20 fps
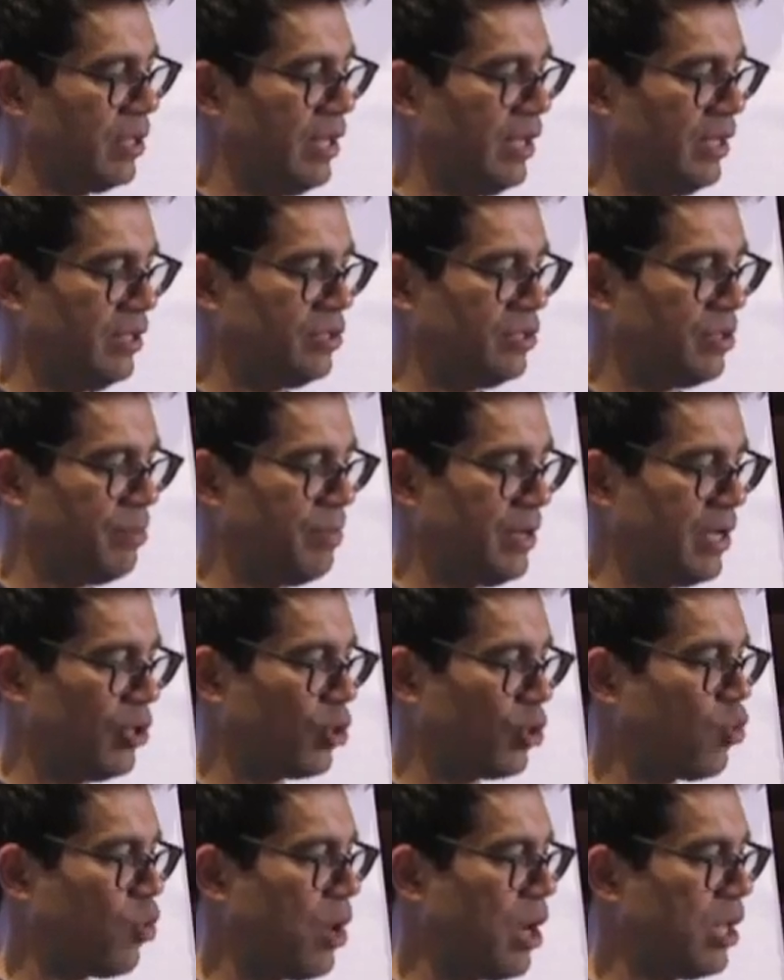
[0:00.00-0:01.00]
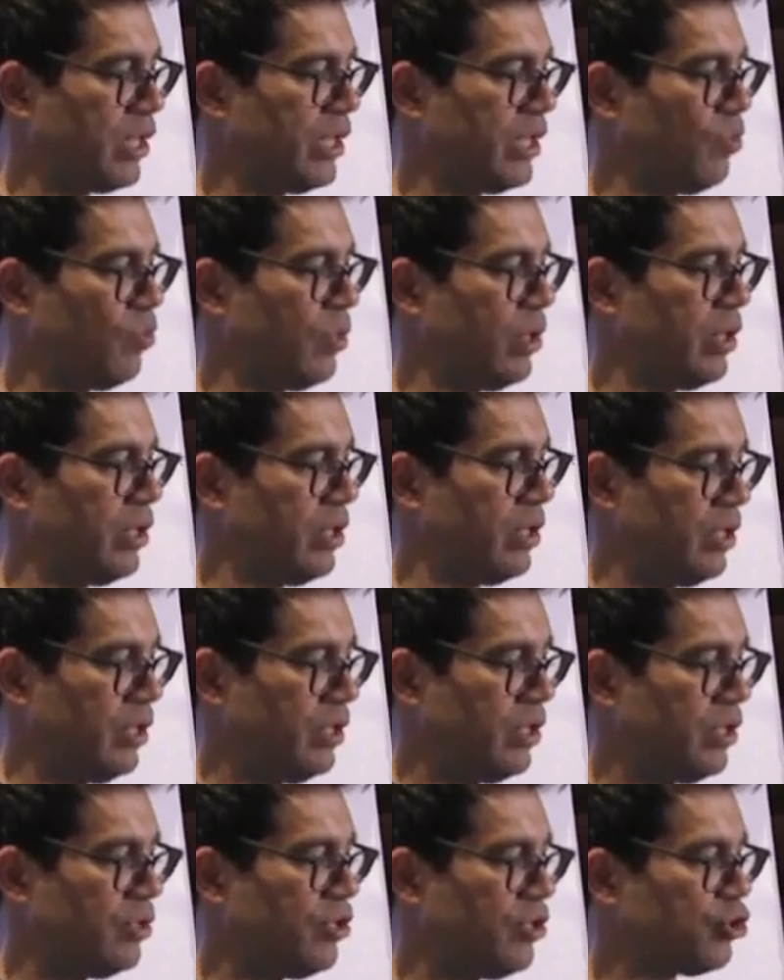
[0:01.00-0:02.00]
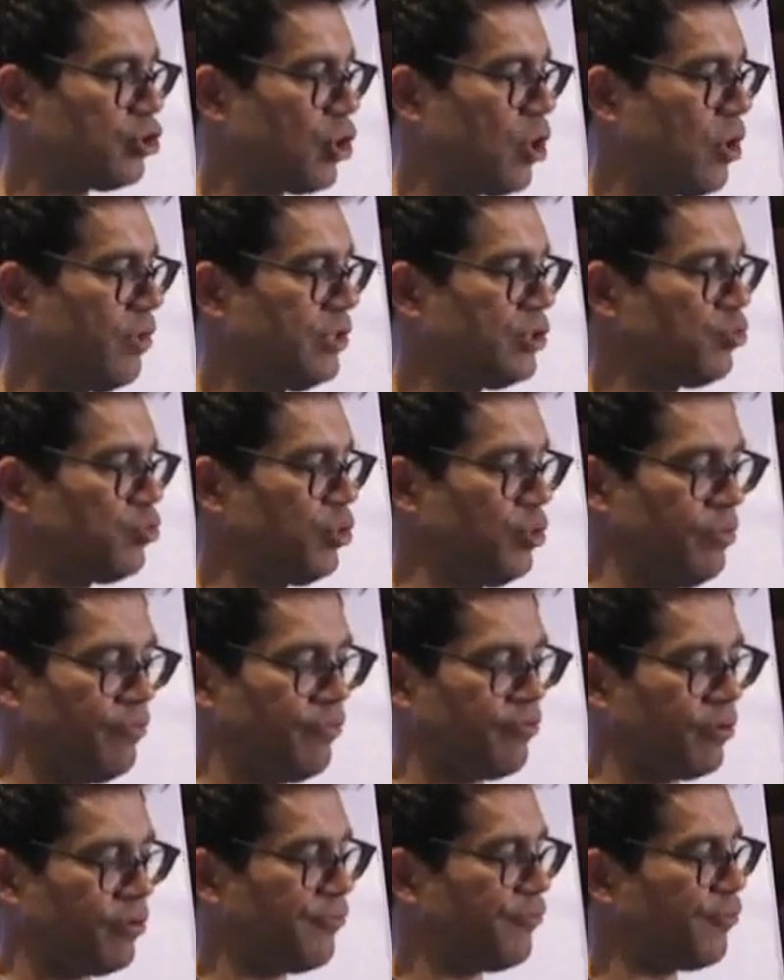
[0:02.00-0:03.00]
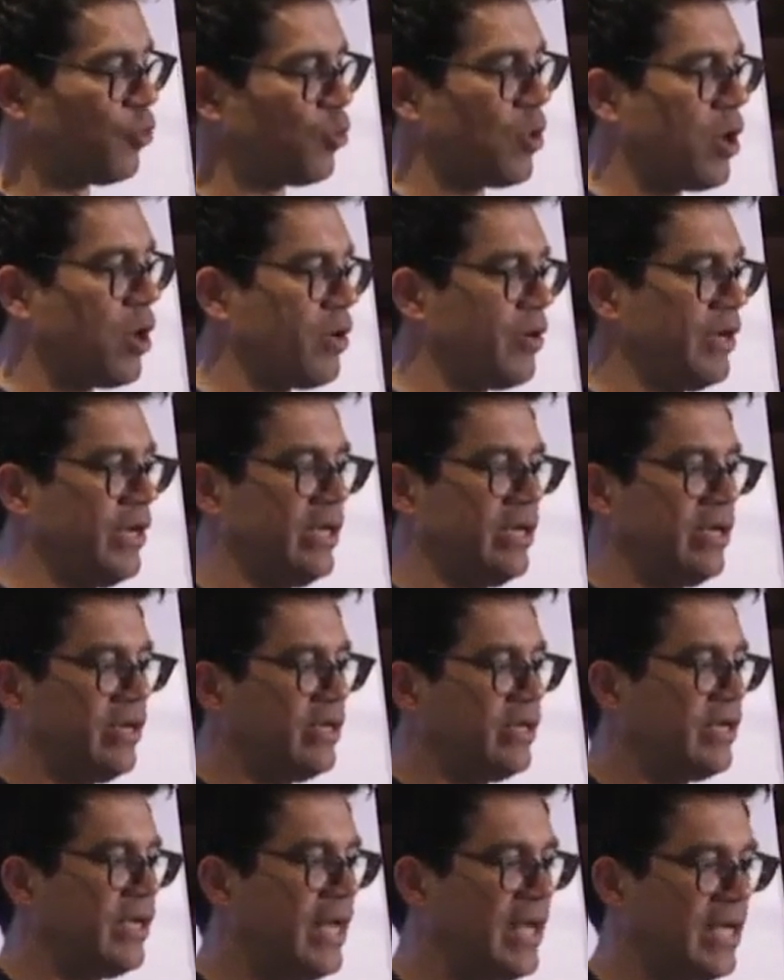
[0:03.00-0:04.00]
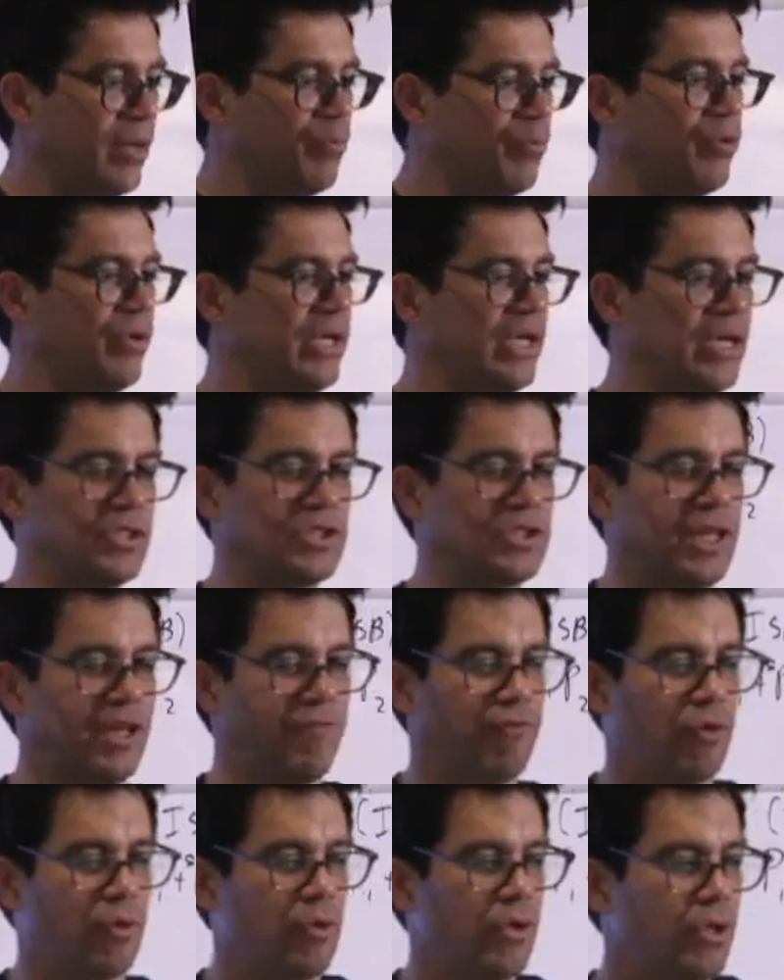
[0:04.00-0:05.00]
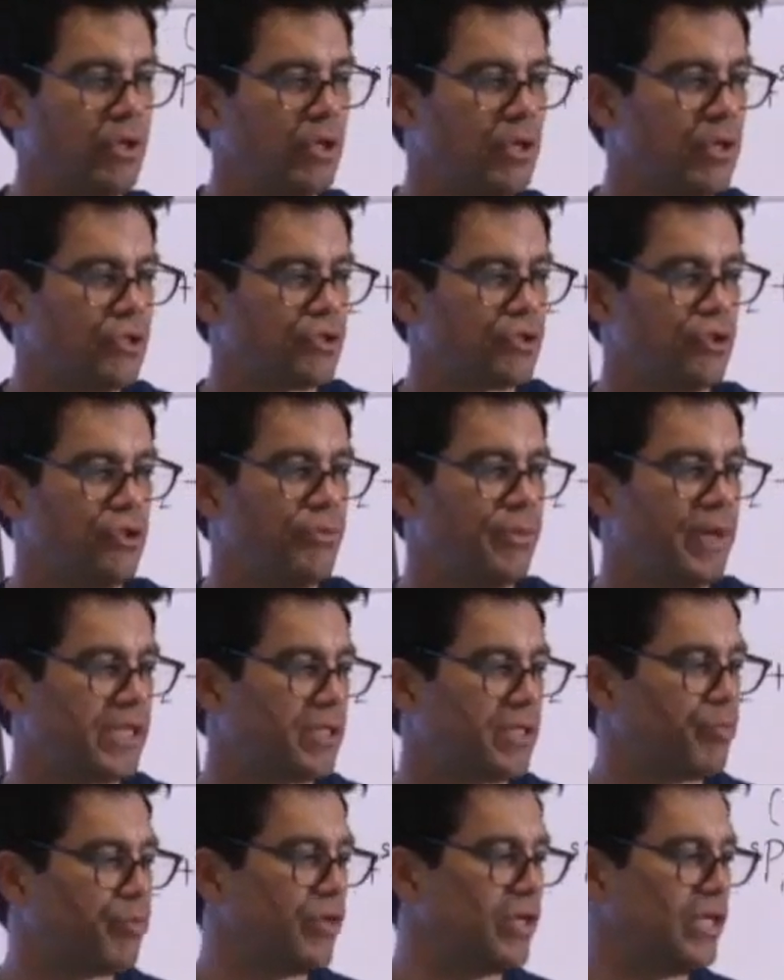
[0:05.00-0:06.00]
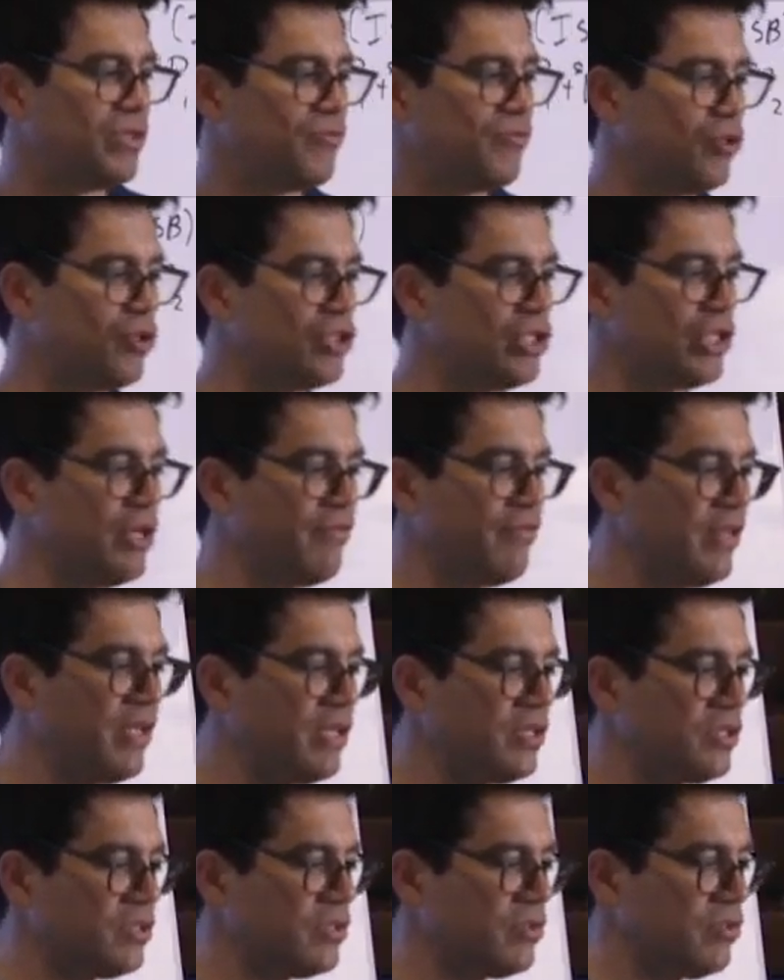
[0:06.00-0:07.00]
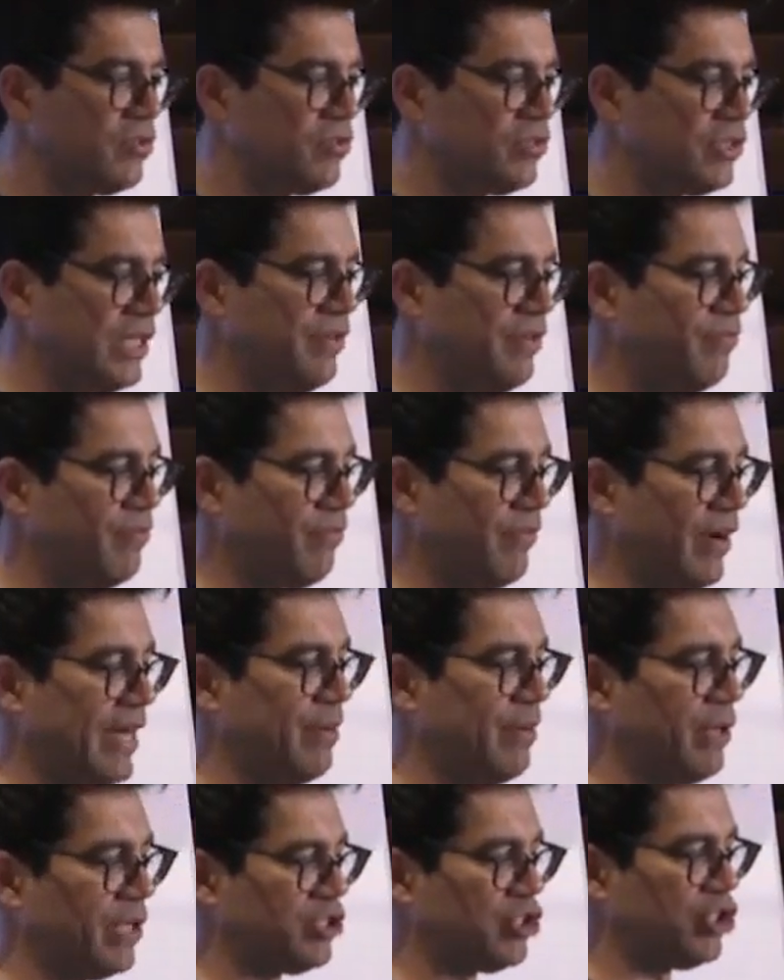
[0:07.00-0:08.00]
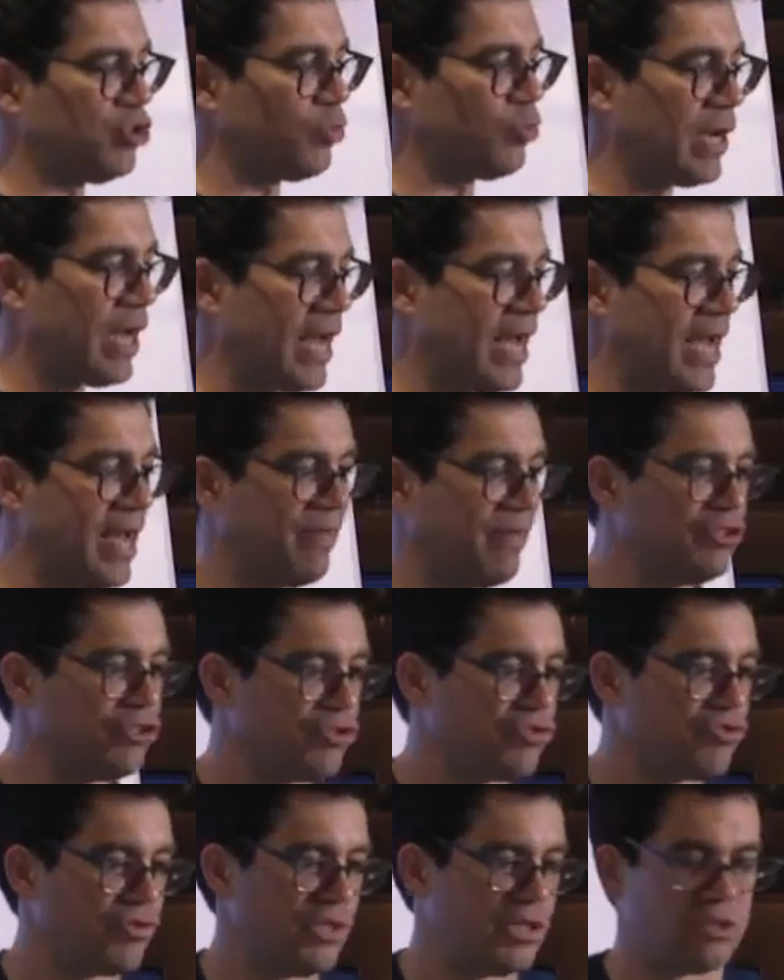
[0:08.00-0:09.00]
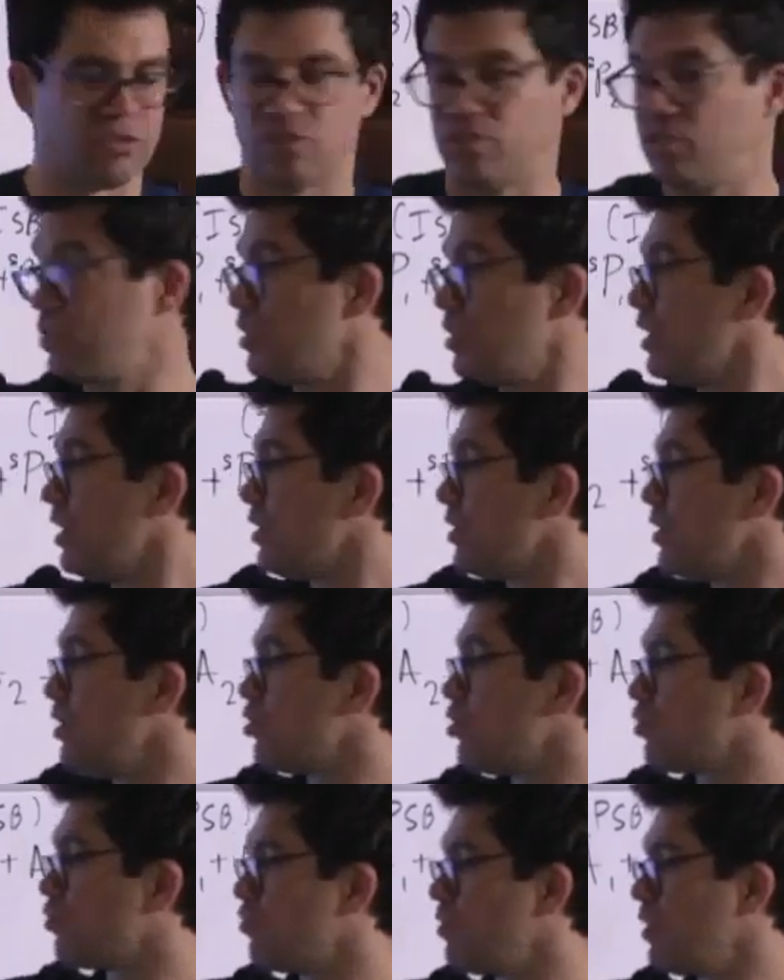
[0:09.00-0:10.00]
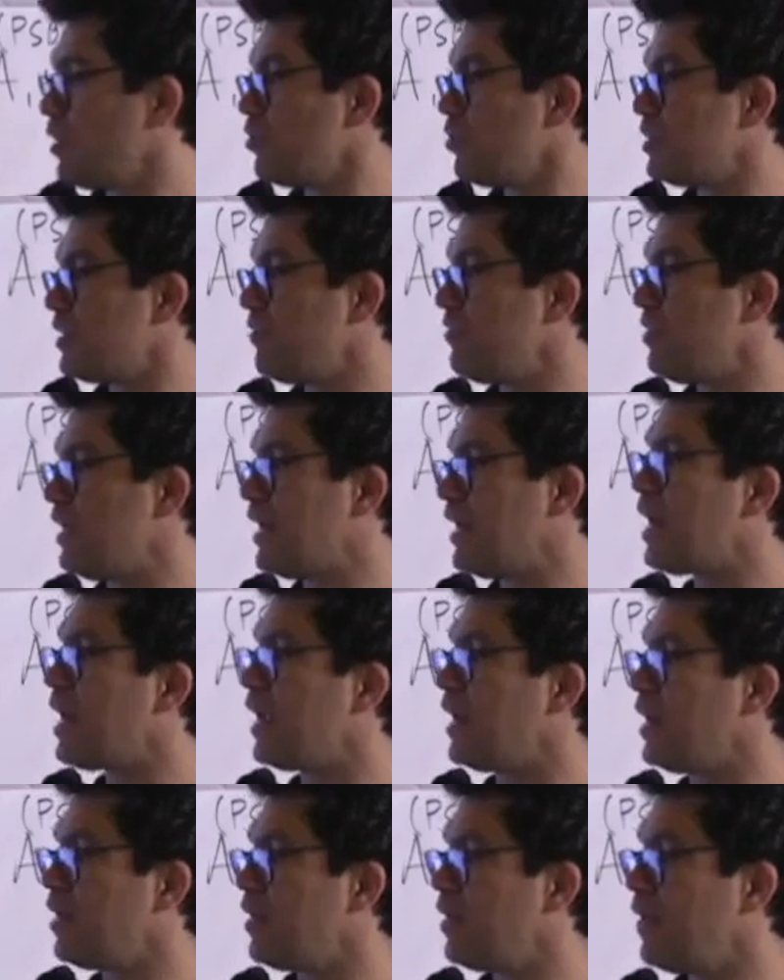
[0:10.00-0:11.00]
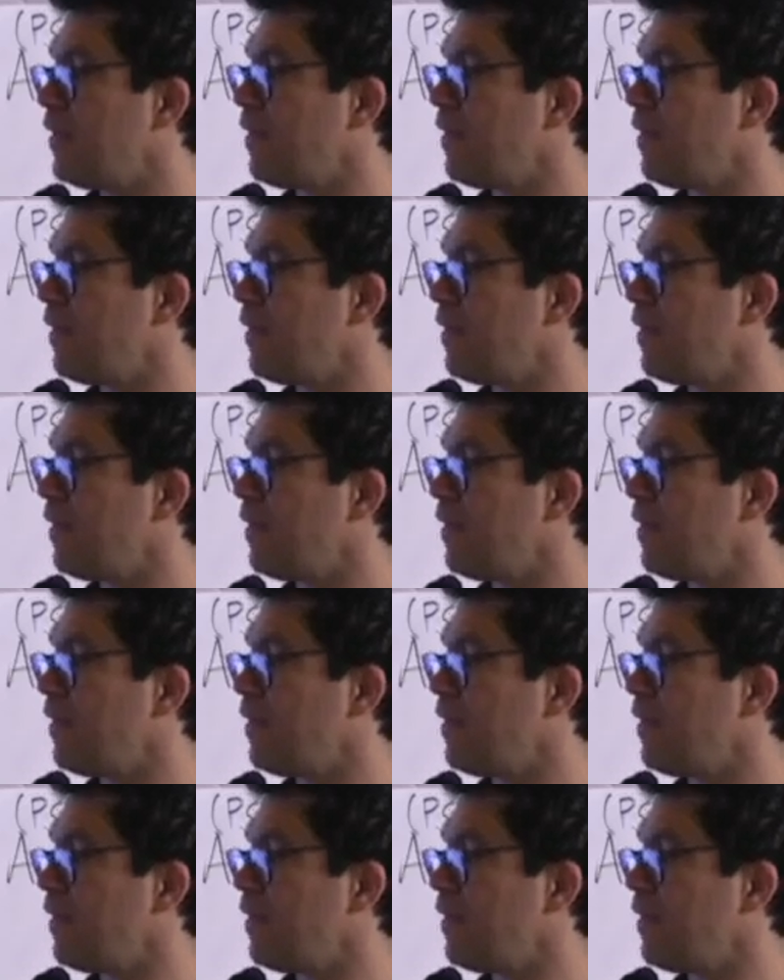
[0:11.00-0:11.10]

and is a better quality one. There's always room for a Ferrari and a Prius level. So you make the Prius version of this. See, Vitamix is what I have is a 300. These are 379.